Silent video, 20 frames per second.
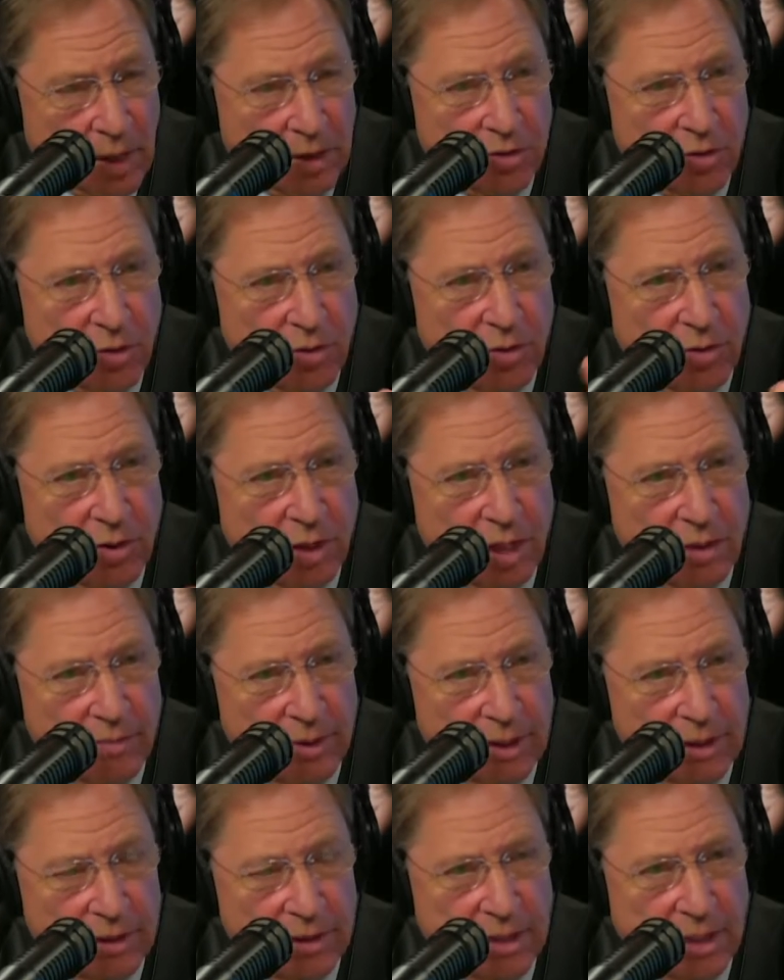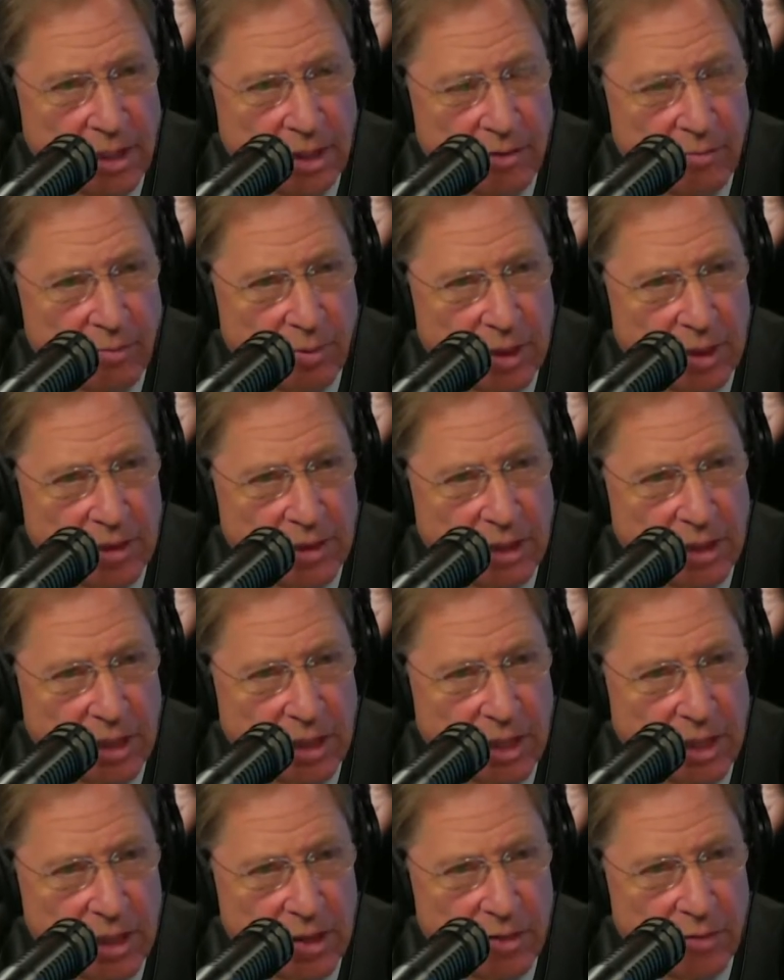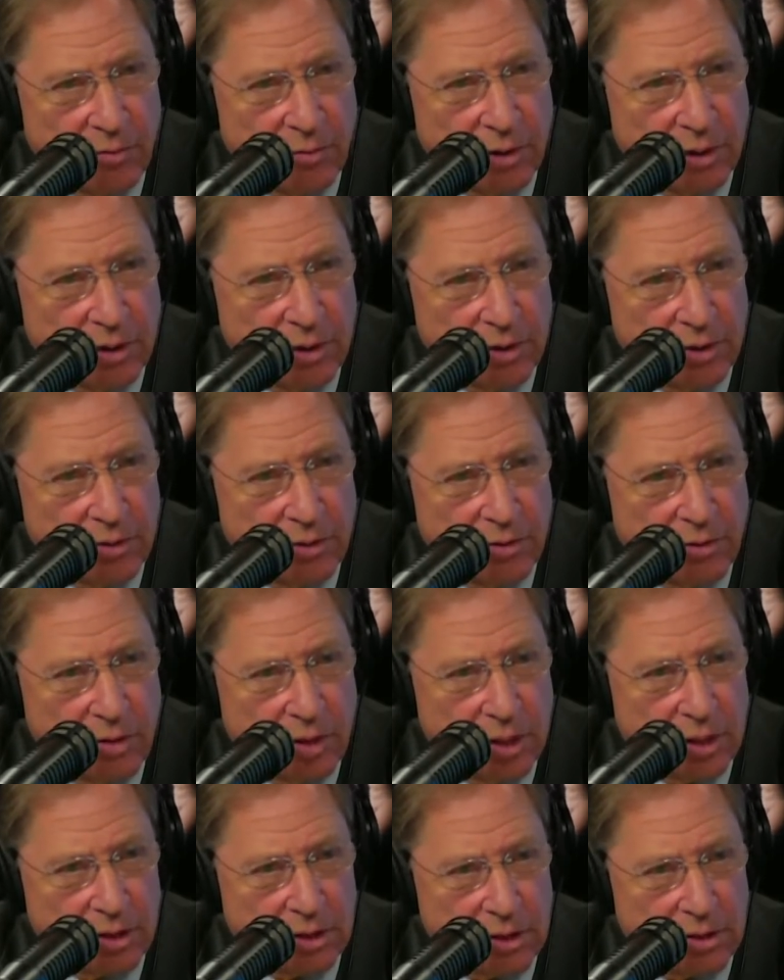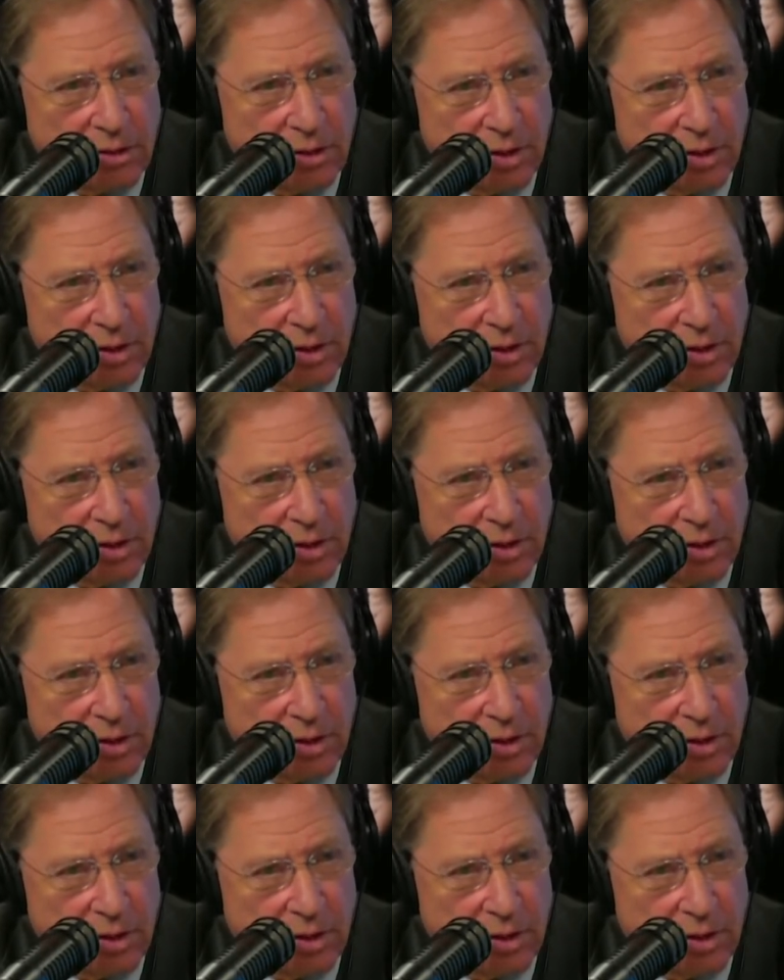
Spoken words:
So you come in as an outpatient and you would do this